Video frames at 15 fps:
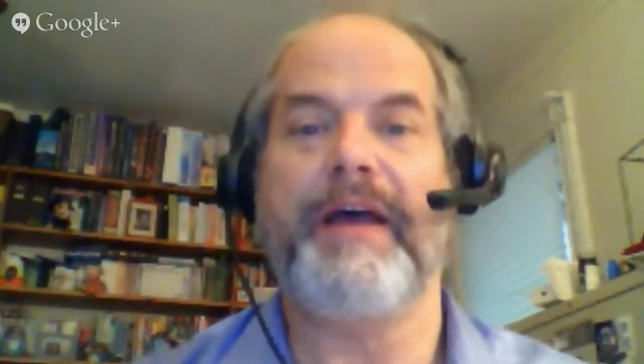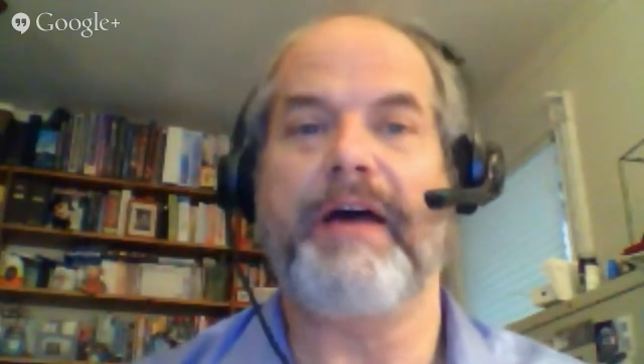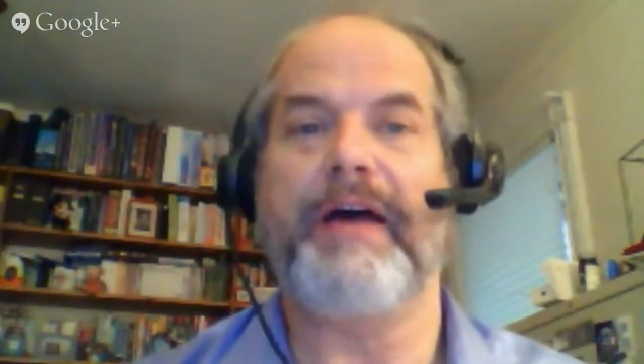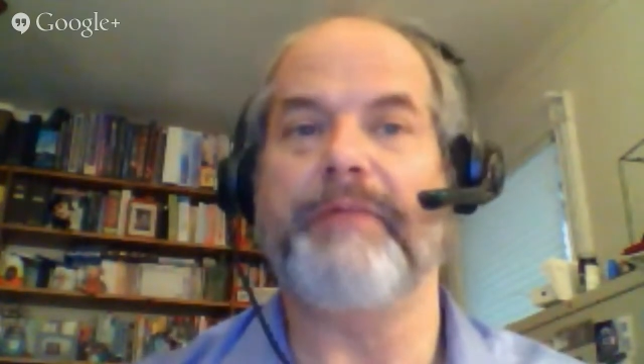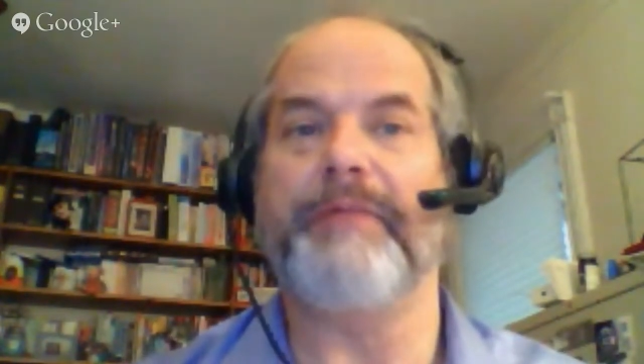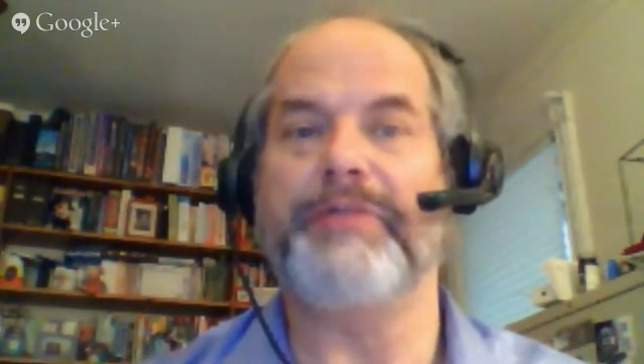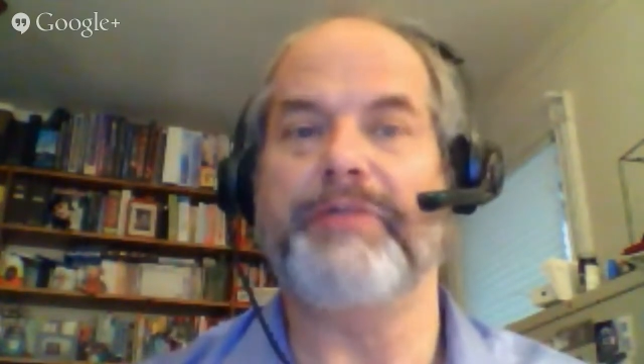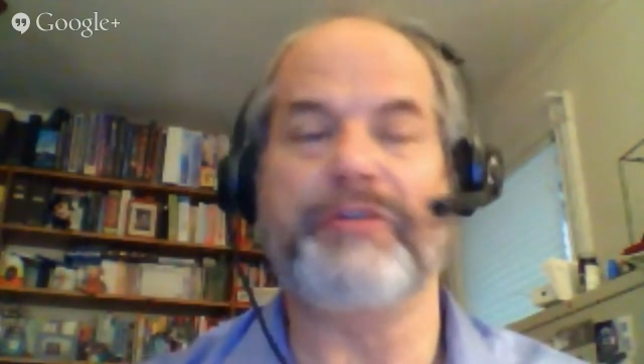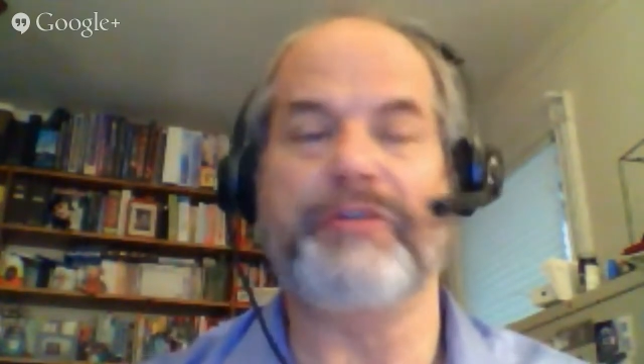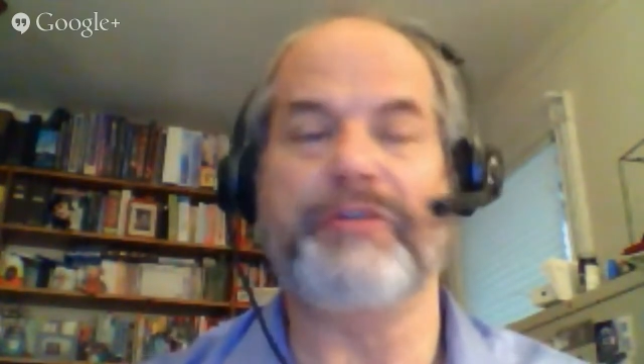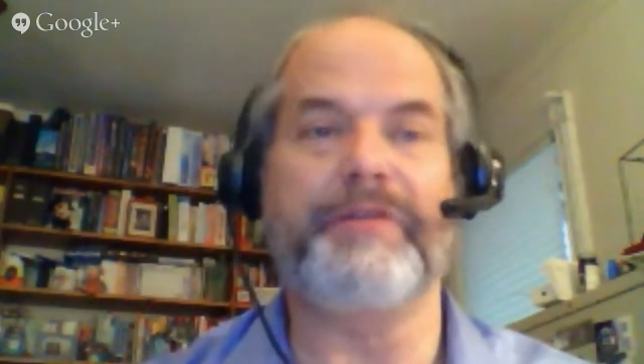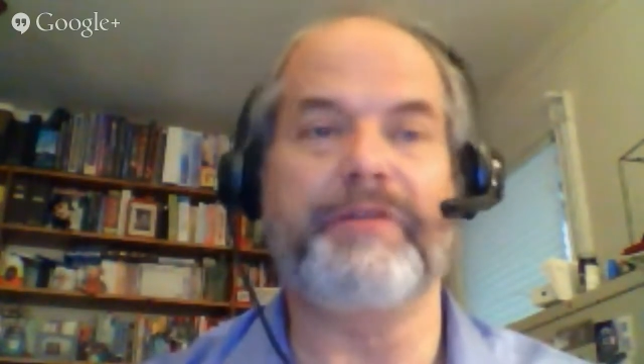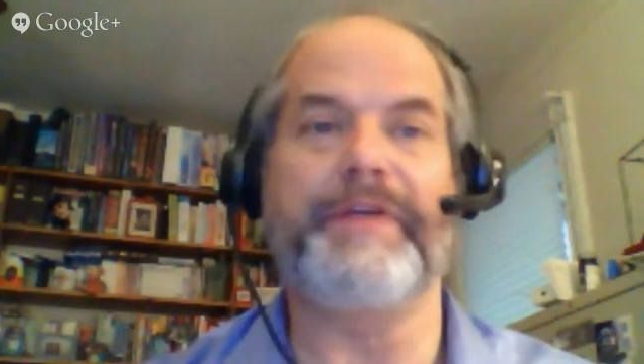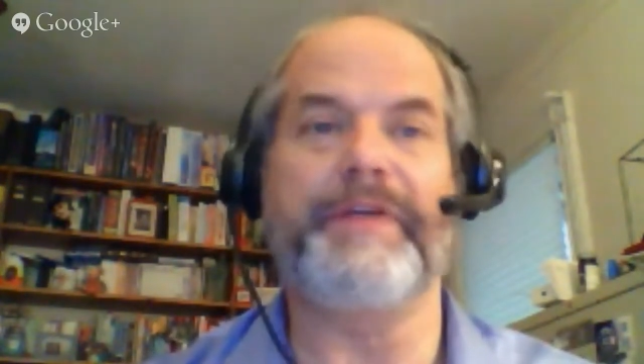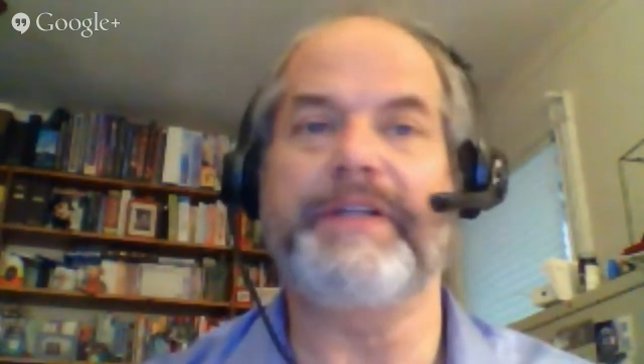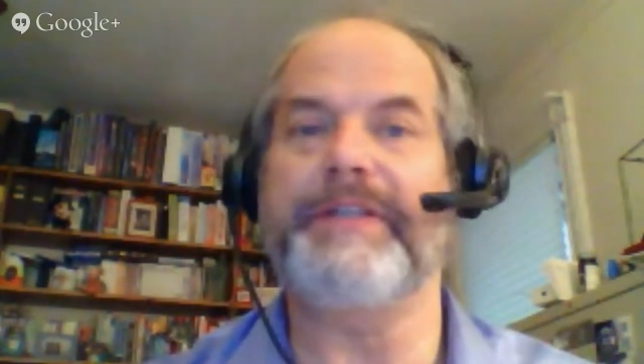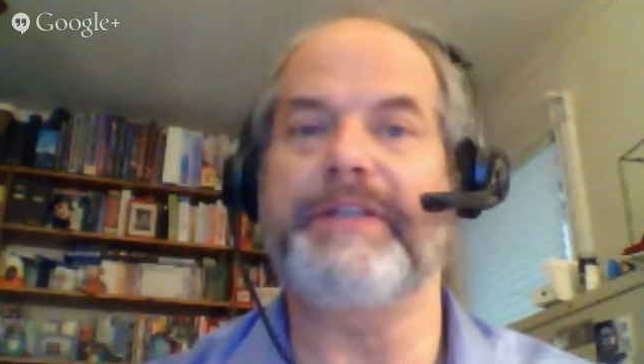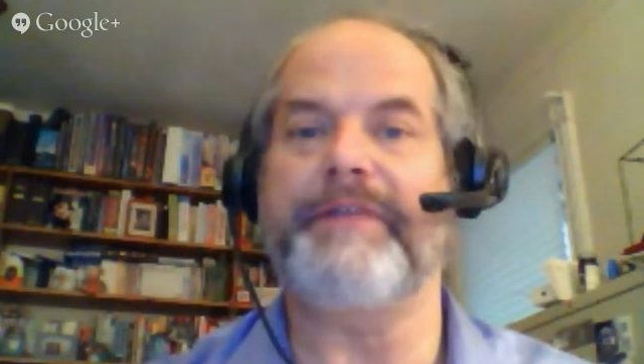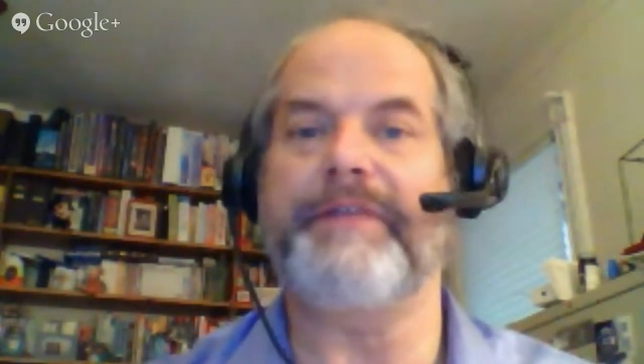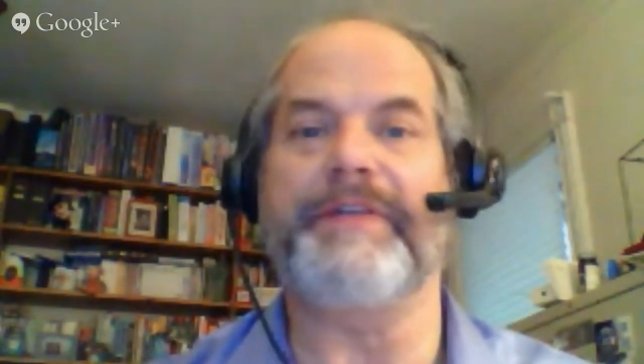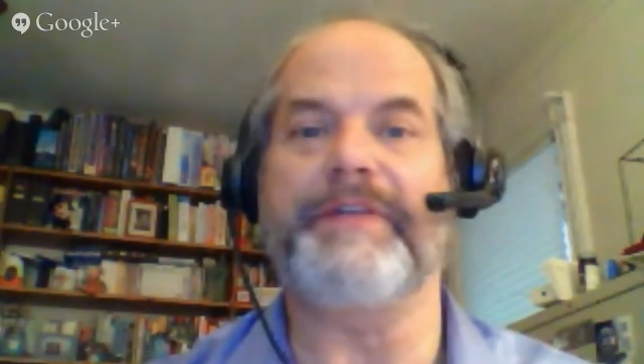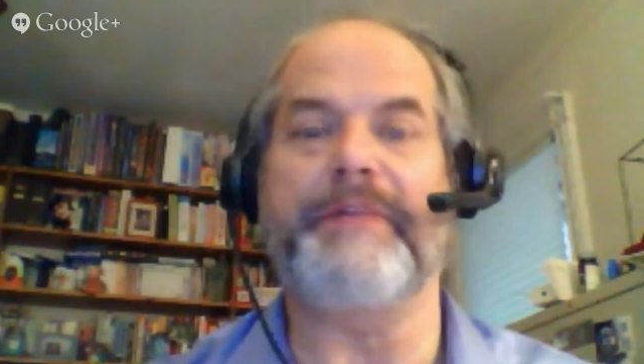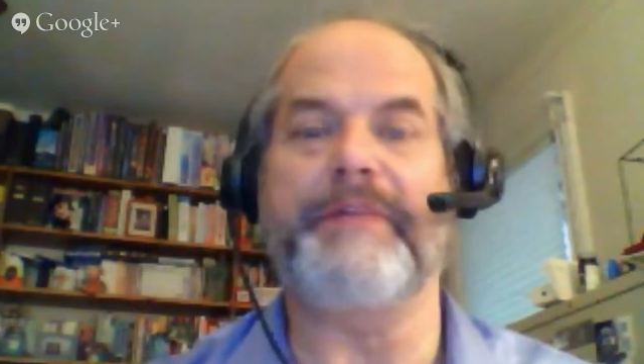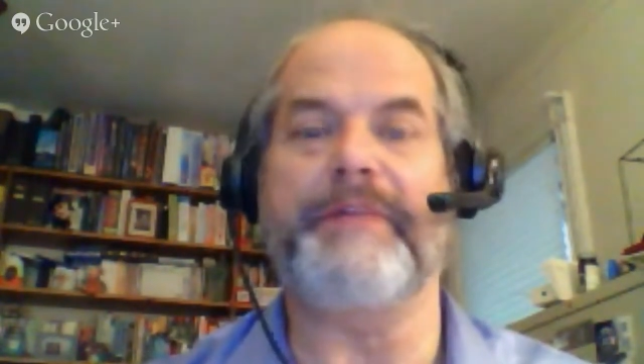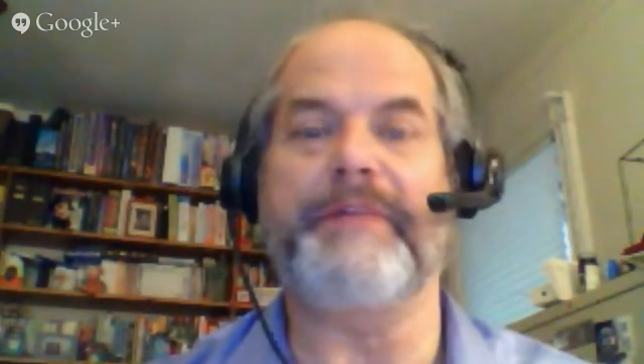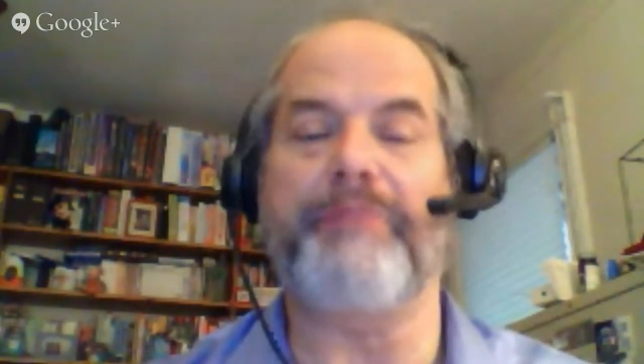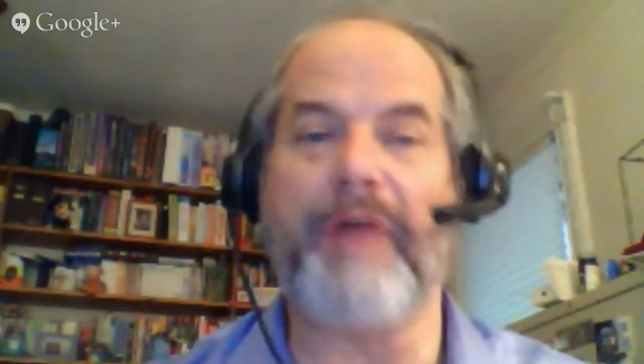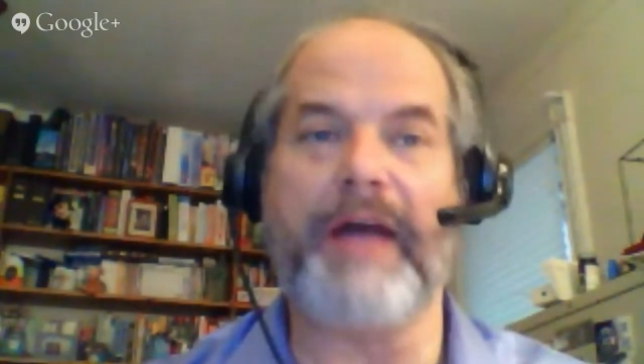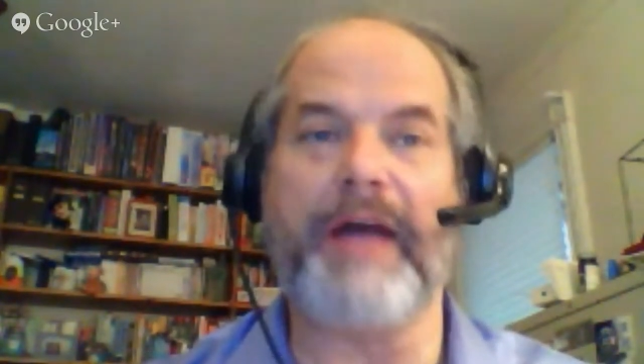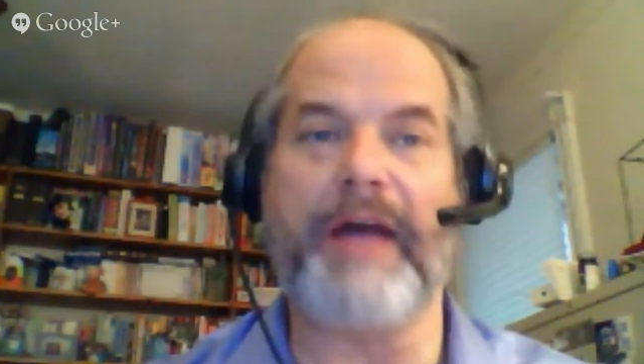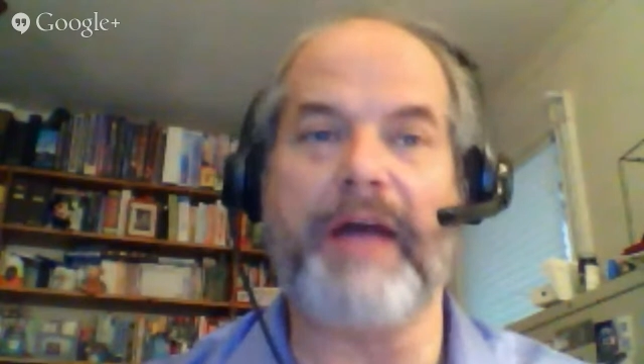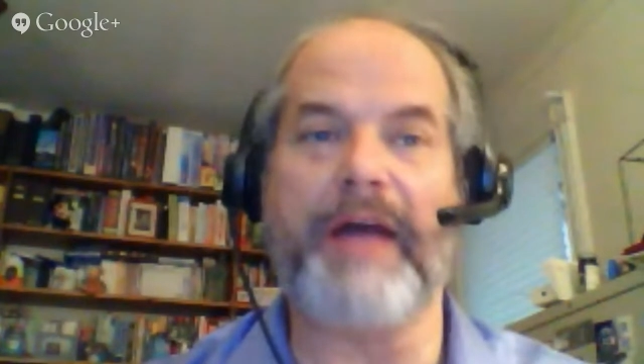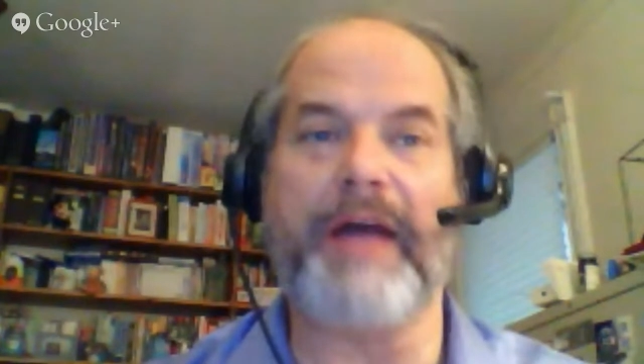service, if it's a product